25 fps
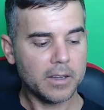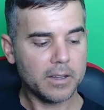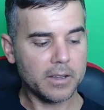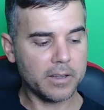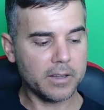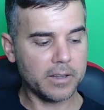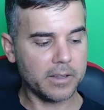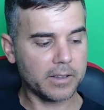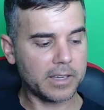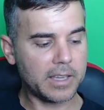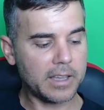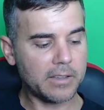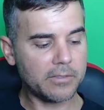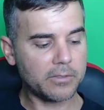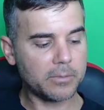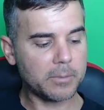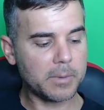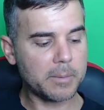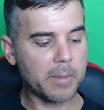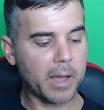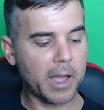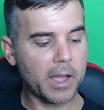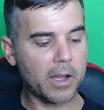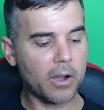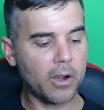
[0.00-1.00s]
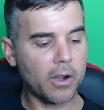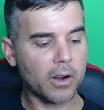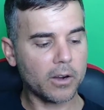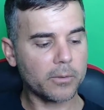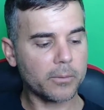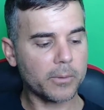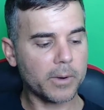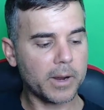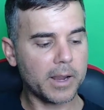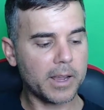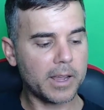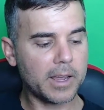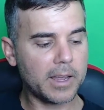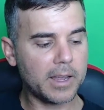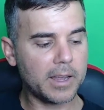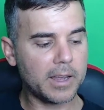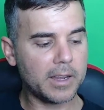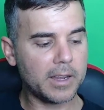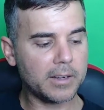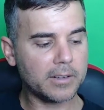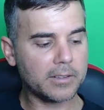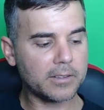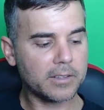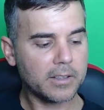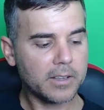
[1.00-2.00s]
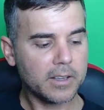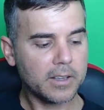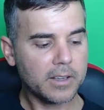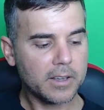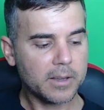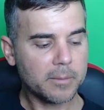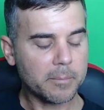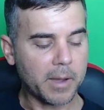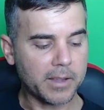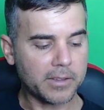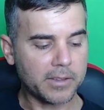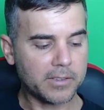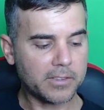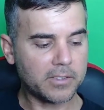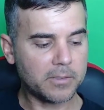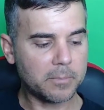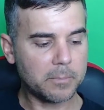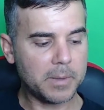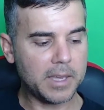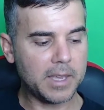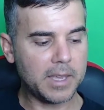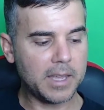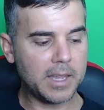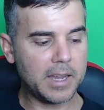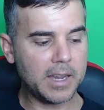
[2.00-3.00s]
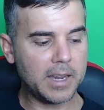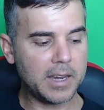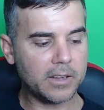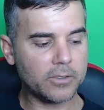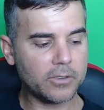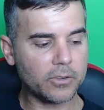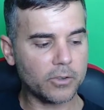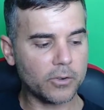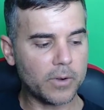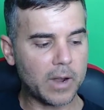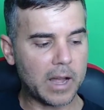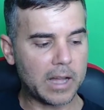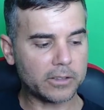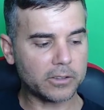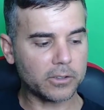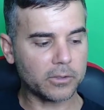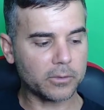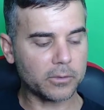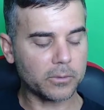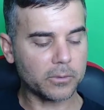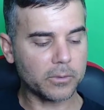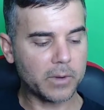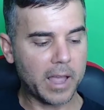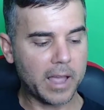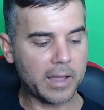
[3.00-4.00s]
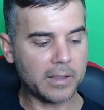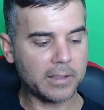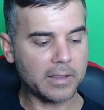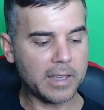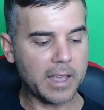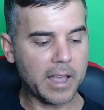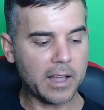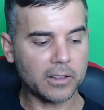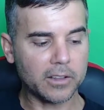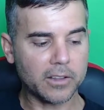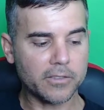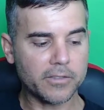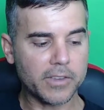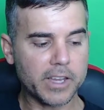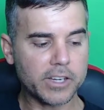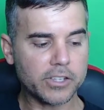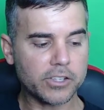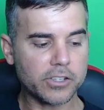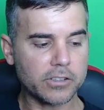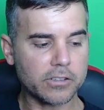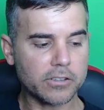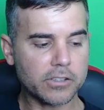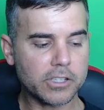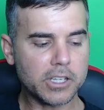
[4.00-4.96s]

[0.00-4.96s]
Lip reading: gives me my heart rate, my speed throughout and the elevation.